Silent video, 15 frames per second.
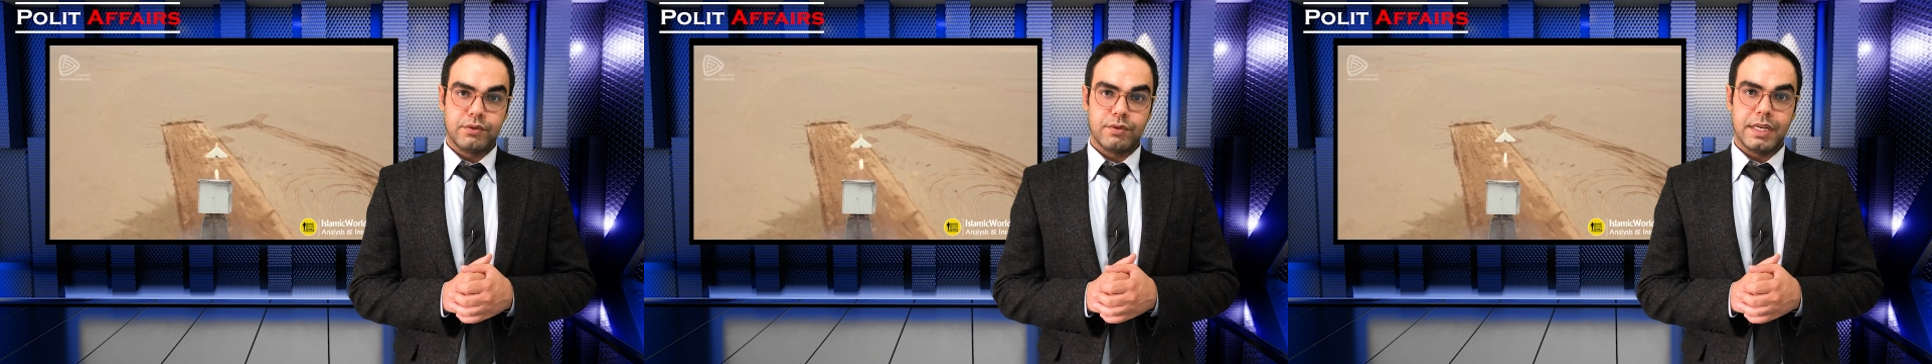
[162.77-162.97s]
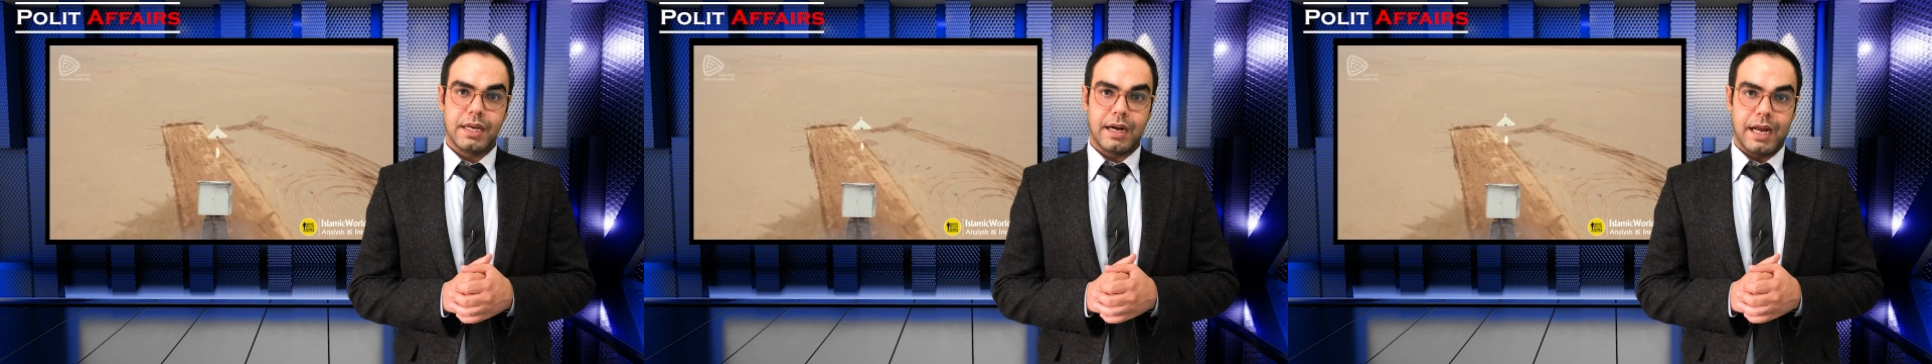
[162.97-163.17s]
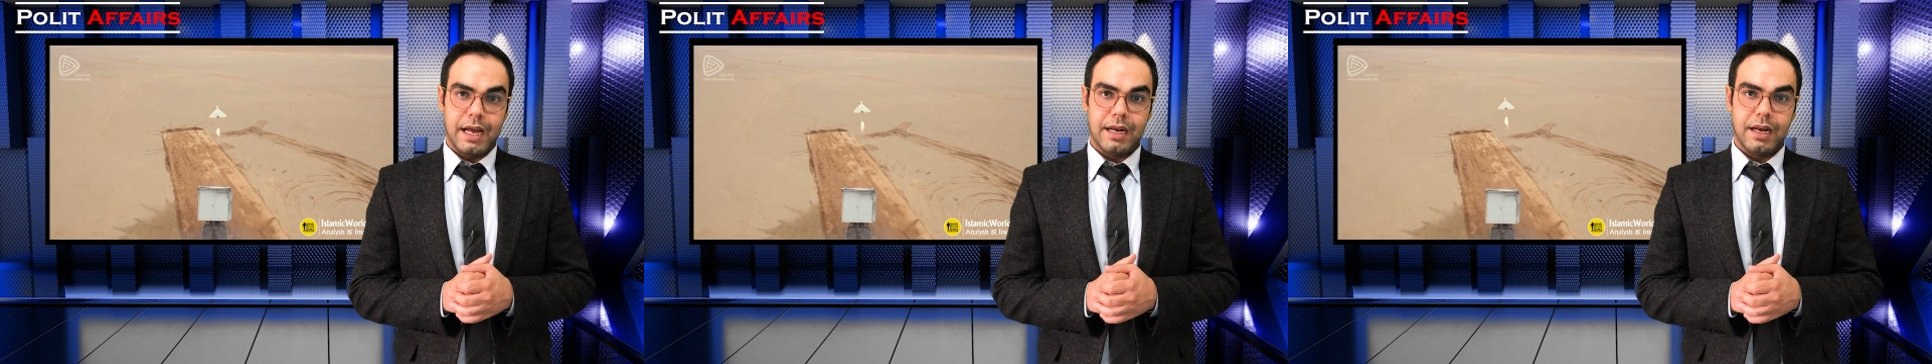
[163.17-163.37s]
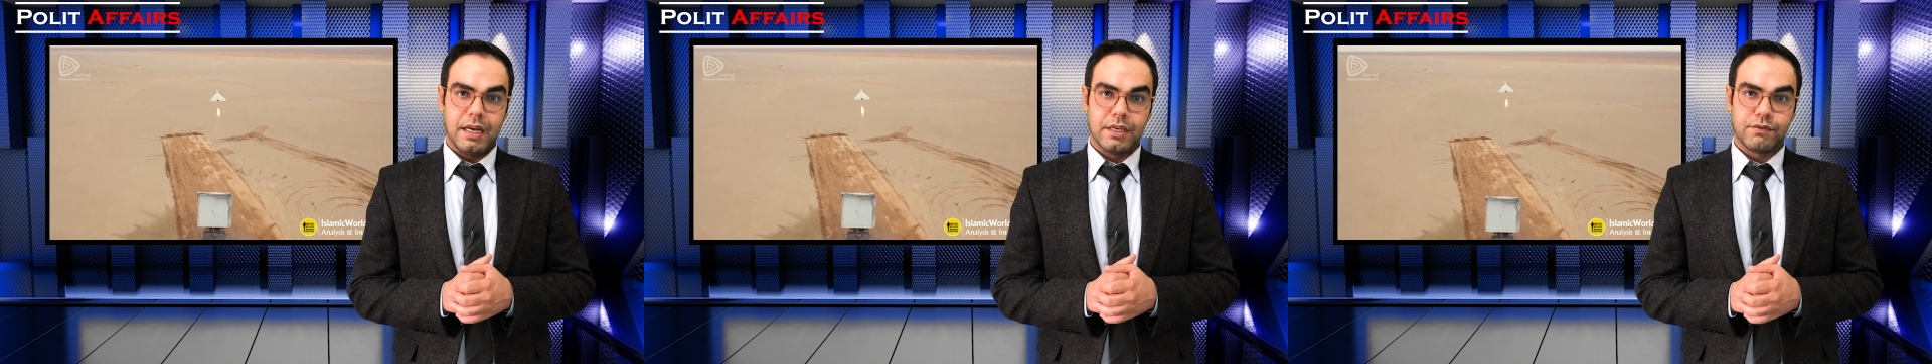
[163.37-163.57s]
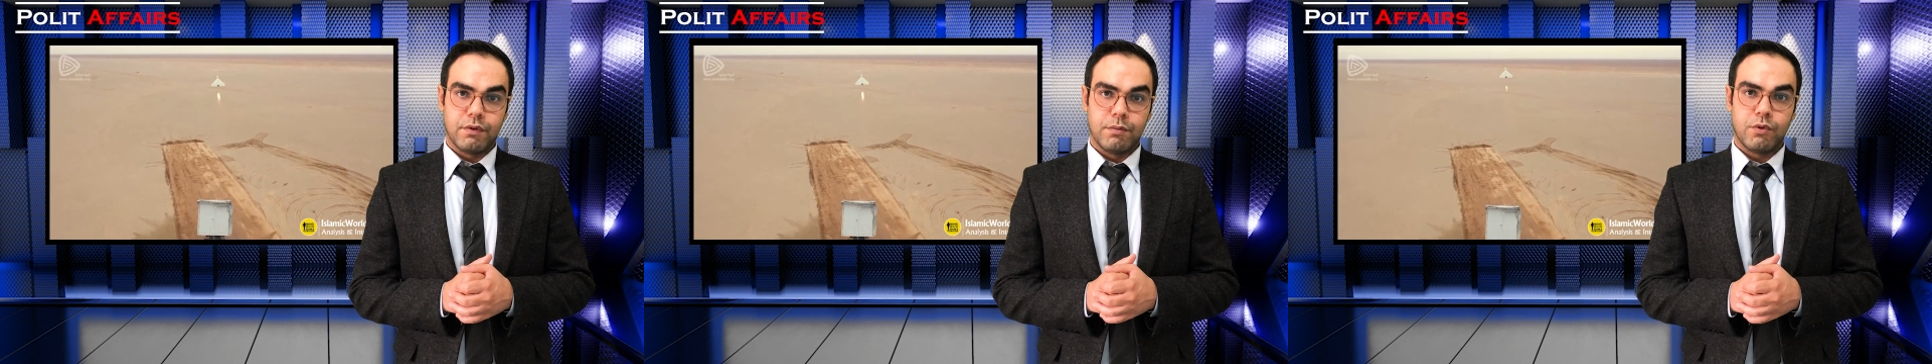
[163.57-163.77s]
to their
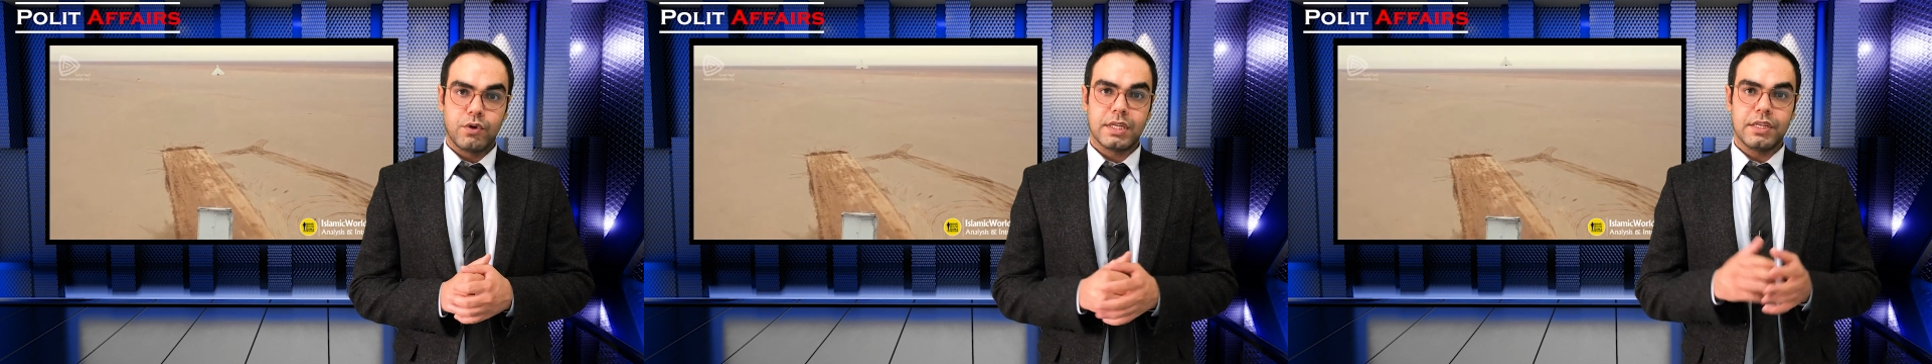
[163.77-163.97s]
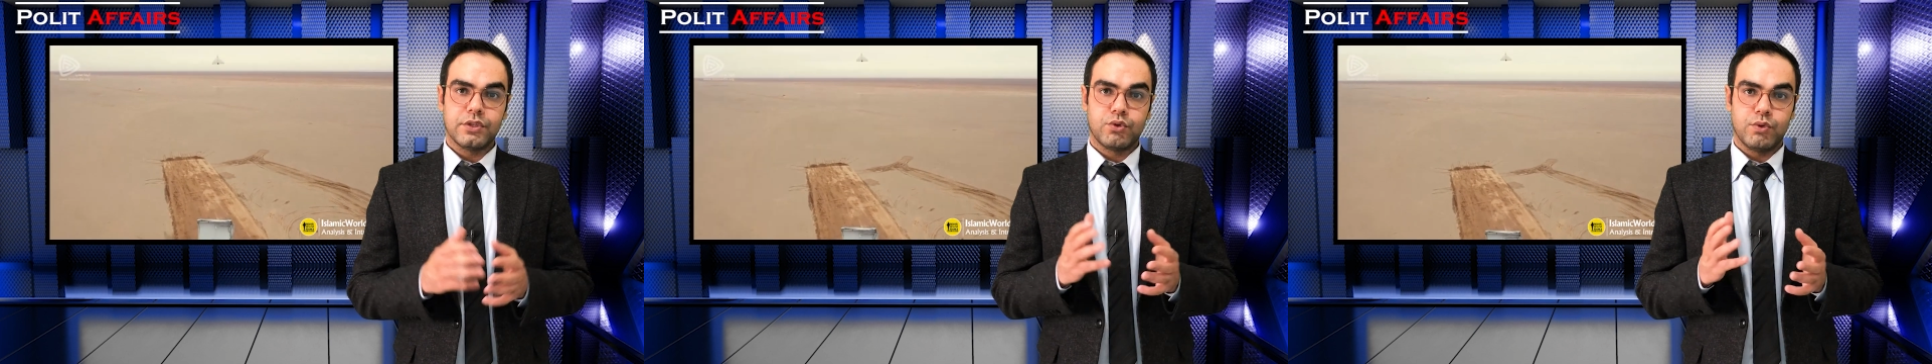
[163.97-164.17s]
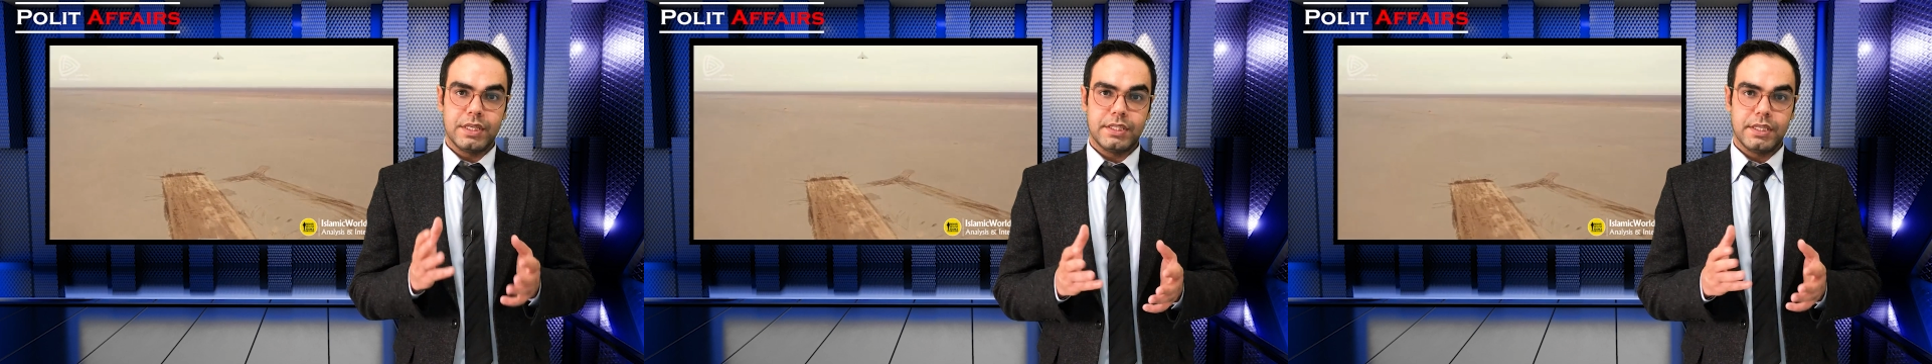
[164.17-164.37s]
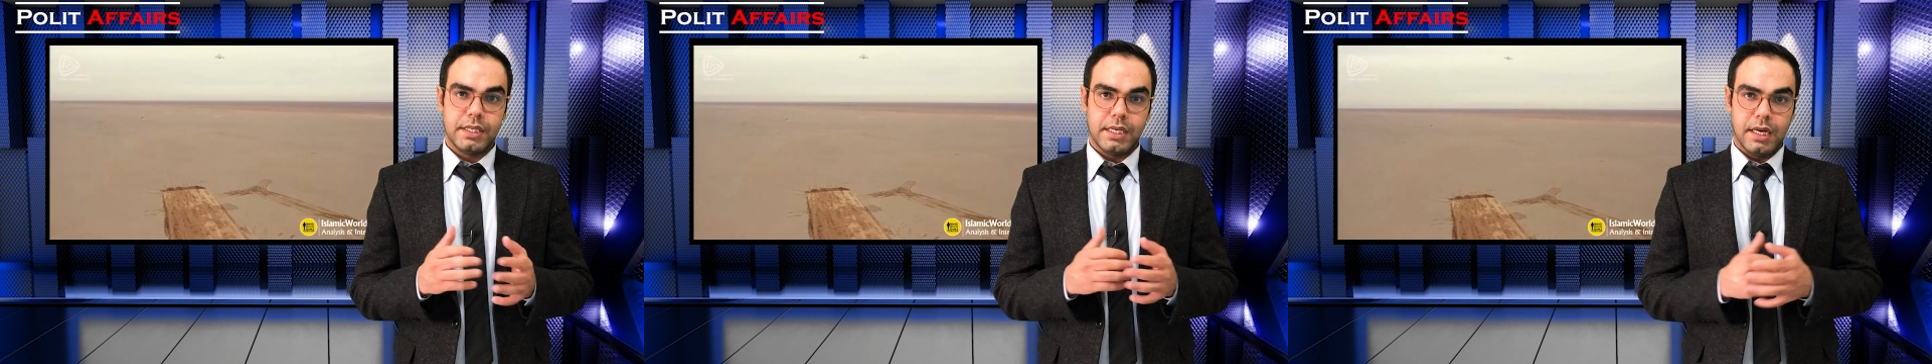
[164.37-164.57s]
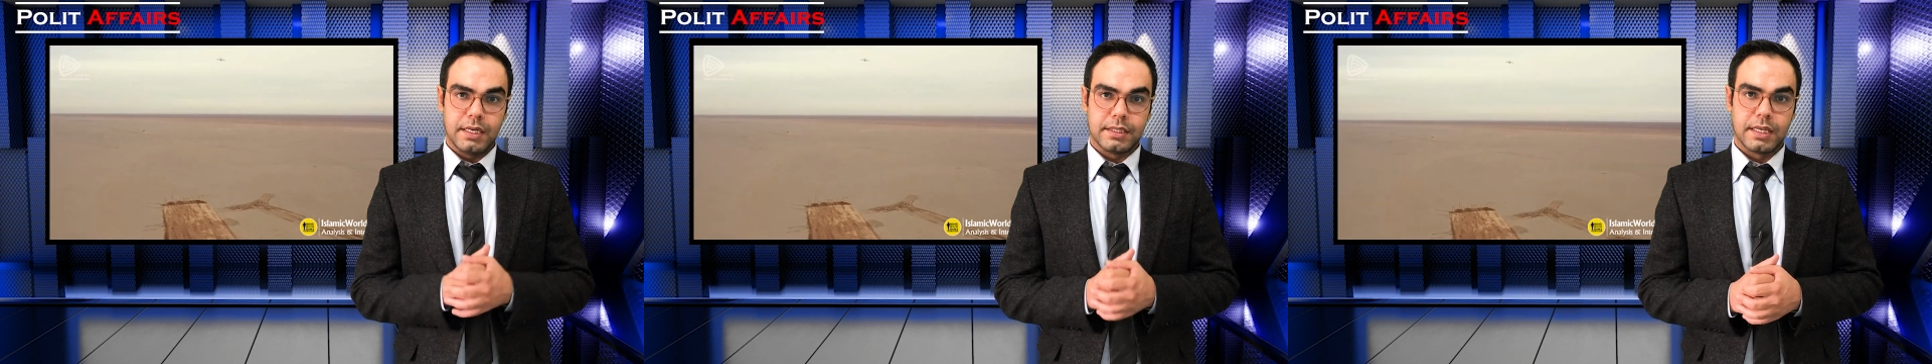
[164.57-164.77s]
allies for more than 20
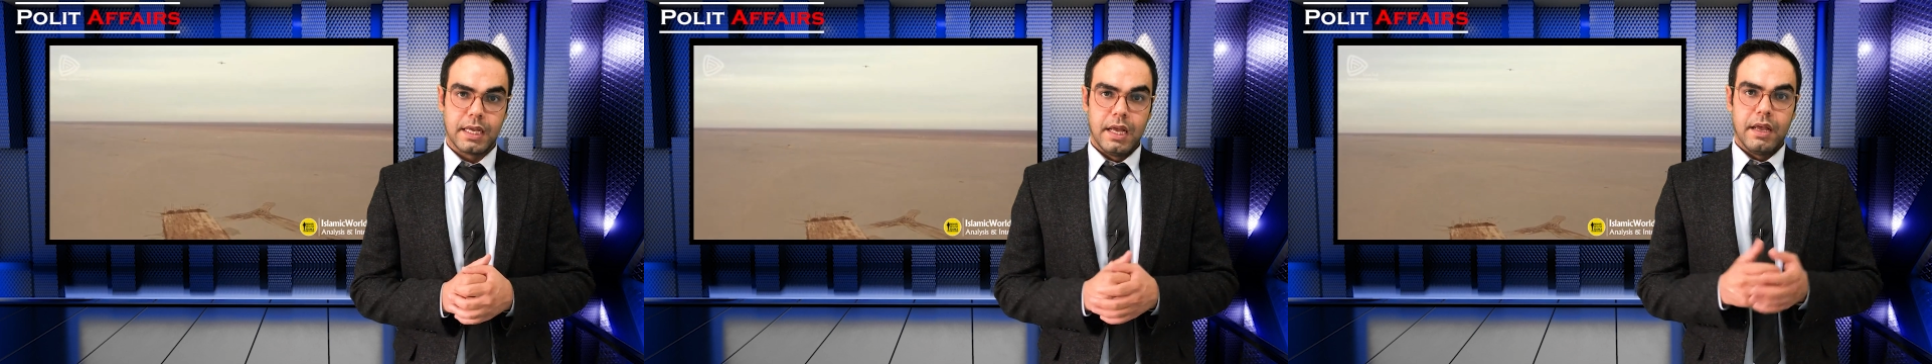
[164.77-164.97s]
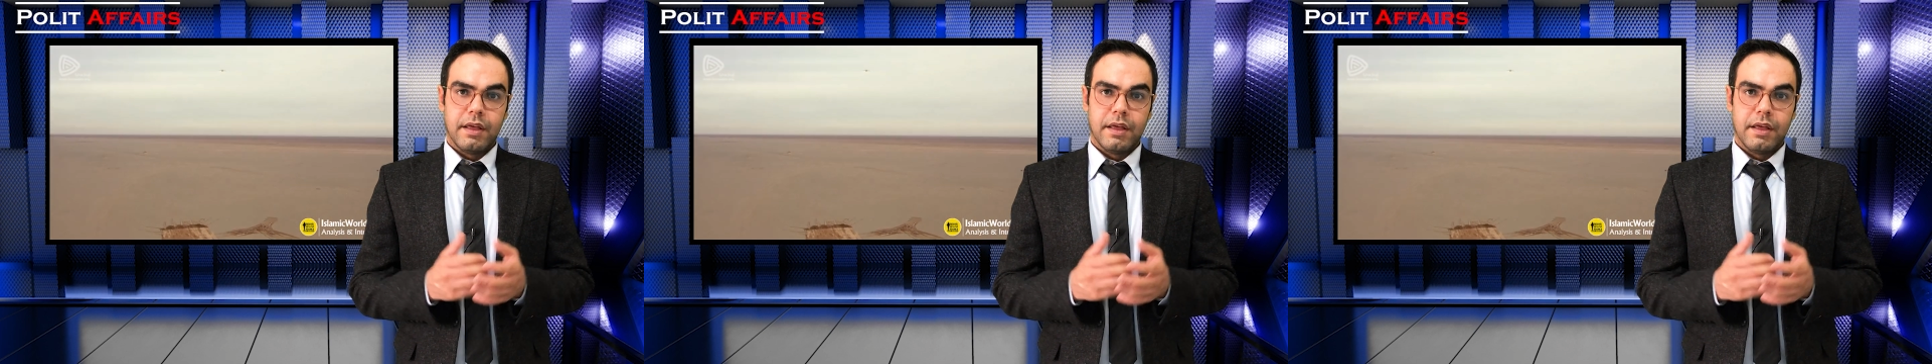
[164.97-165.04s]
years.